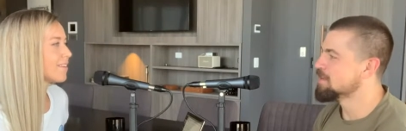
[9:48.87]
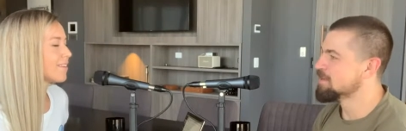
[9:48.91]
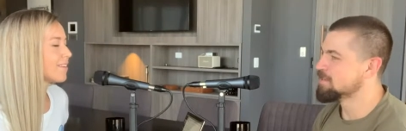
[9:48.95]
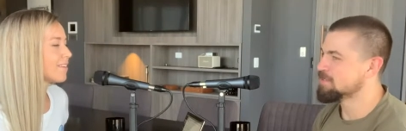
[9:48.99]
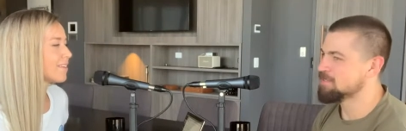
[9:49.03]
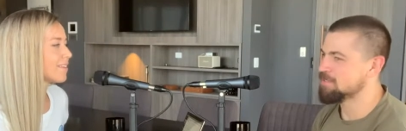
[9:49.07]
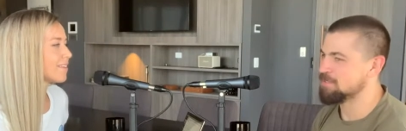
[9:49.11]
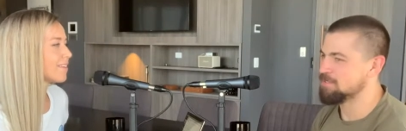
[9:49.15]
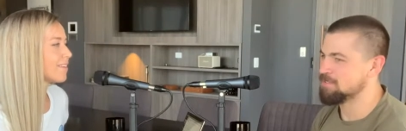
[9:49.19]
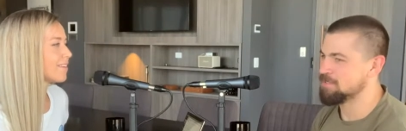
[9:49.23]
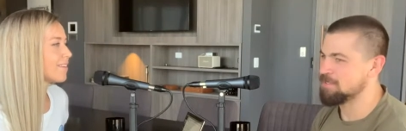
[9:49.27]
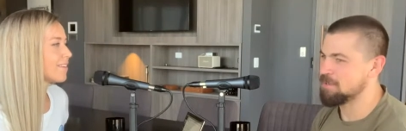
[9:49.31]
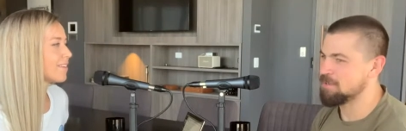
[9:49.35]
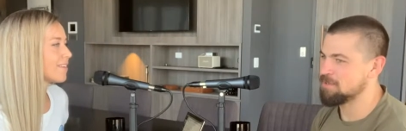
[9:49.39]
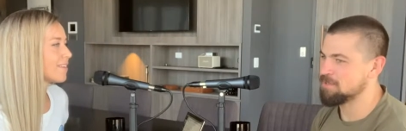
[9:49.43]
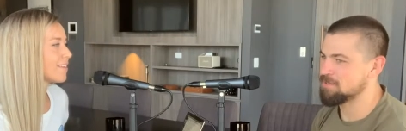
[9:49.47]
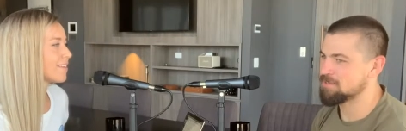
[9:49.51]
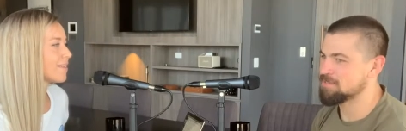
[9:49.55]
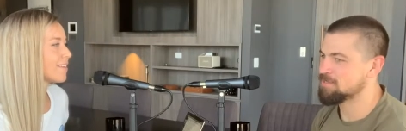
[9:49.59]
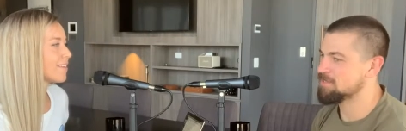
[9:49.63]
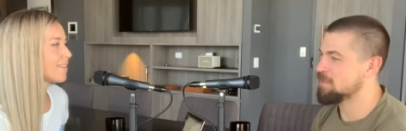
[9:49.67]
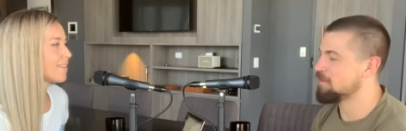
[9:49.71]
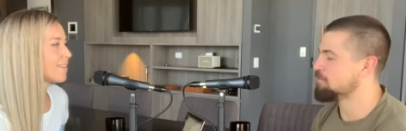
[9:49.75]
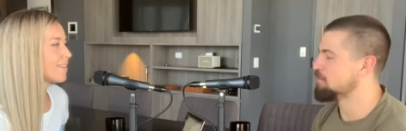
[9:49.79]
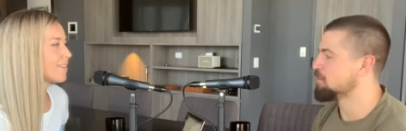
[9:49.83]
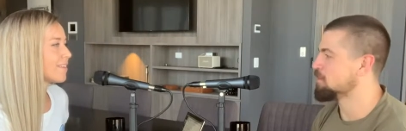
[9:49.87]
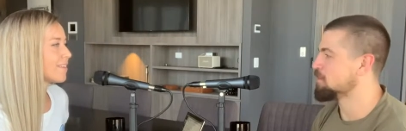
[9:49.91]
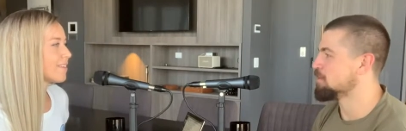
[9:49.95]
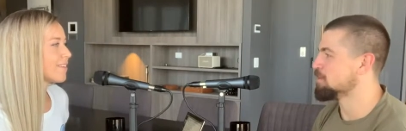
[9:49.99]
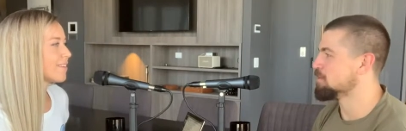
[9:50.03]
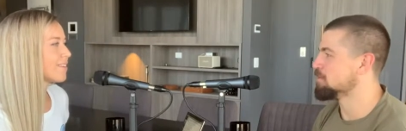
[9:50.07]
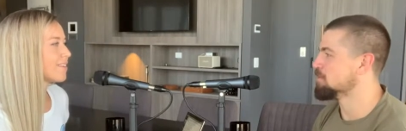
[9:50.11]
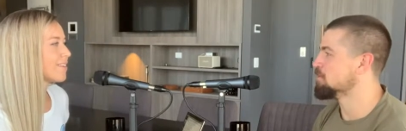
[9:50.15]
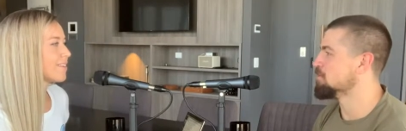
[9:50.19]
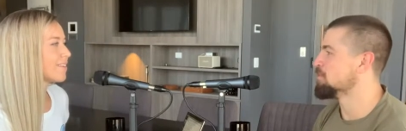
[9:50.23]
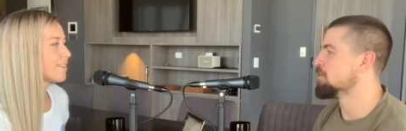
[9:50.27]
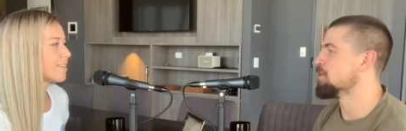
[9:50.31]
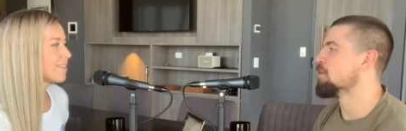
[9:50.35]
Speaker 1: So, you know, stuff you could
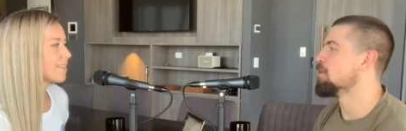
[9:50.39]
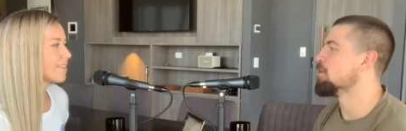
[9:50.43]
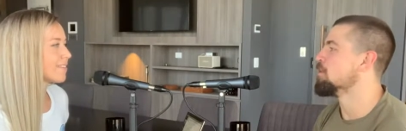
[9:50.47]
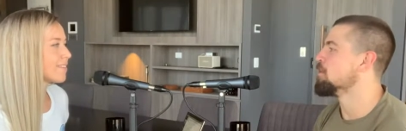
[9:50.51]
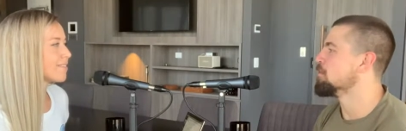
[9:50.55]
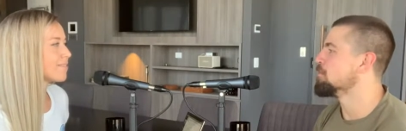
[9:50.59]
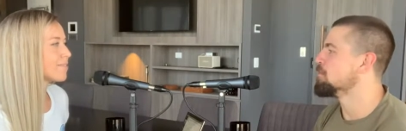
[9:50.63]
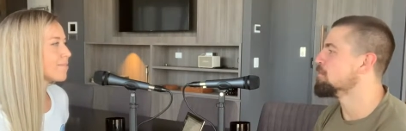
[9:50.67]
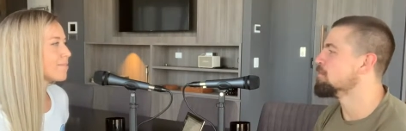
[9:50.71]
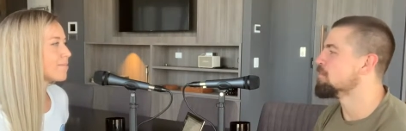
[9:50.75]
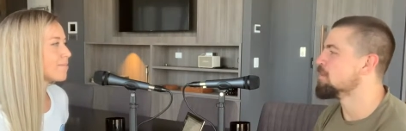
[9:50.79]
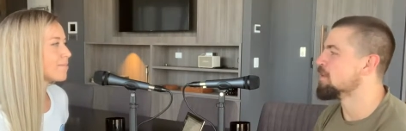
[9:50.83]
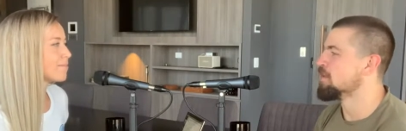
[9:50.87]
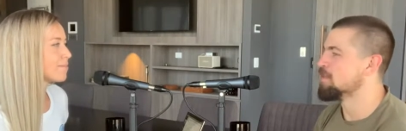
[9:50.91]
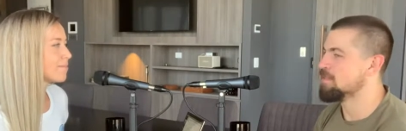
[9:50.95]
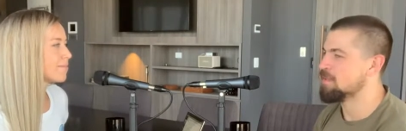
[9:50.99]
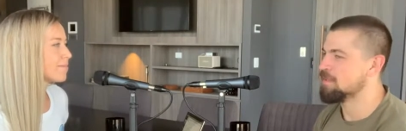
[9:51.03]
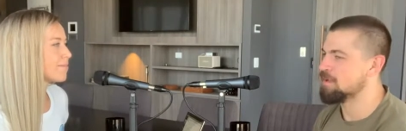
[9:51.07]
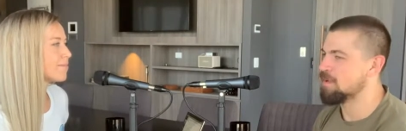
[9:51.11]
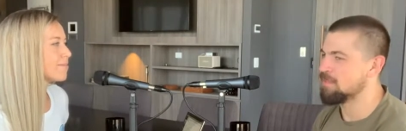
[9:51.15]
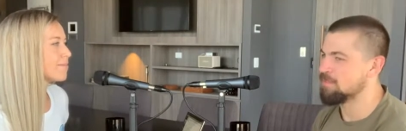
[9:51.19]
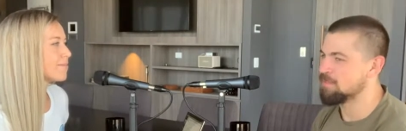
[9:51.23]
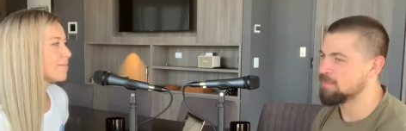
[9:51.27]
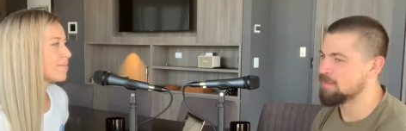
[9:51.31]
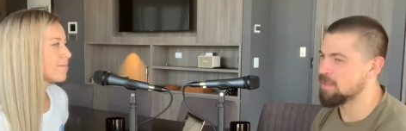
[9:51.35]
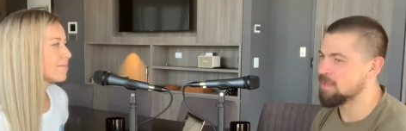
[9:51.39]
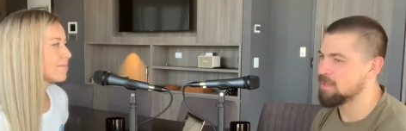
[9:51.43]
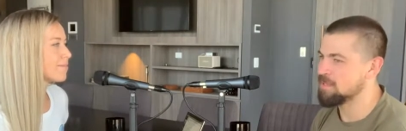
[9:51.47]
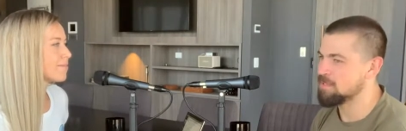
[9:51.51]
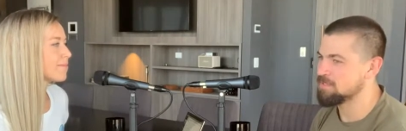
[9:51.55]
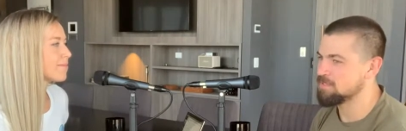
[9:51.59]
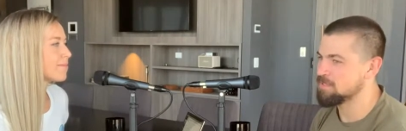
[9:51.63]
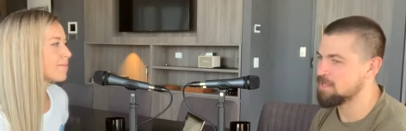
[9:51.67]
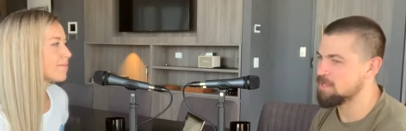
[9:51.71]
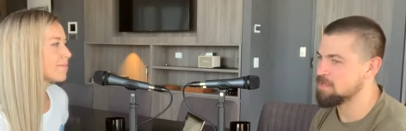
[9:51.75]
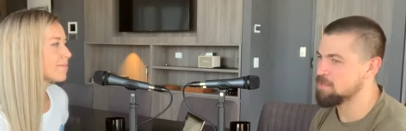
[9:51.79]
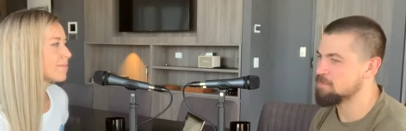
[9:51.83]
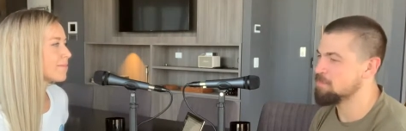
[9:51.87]
do at home. And mm. then other days,
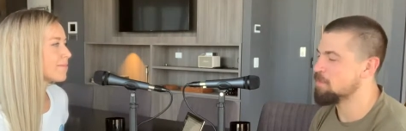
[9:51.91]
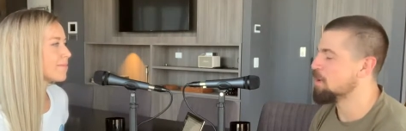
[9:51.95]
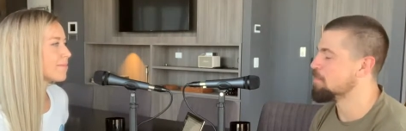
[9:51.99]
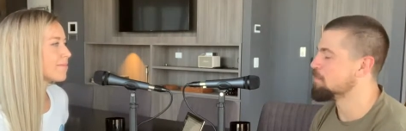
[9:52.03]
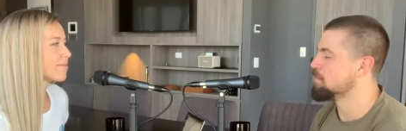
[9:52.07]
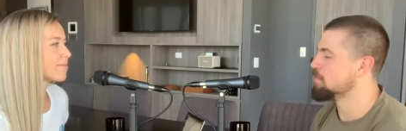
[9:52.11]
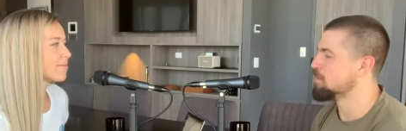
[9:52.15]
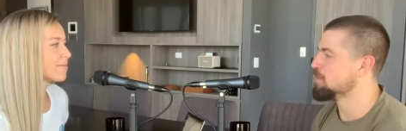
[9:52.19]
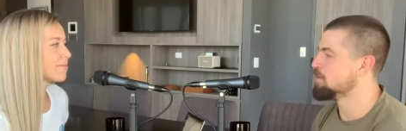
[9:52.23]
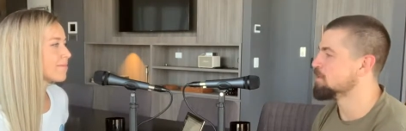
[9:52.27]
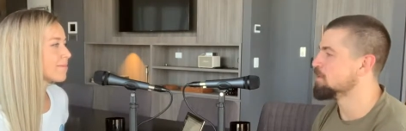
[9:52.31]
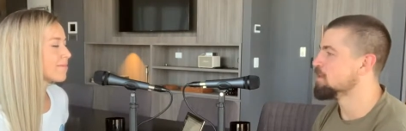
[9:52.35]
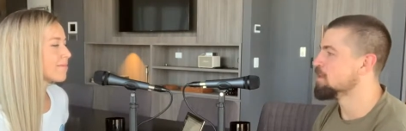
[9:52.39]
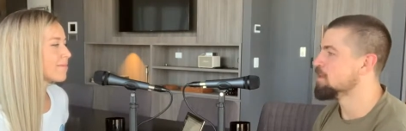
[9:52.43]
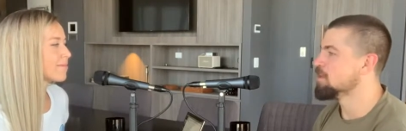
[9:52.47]
yeah, you might be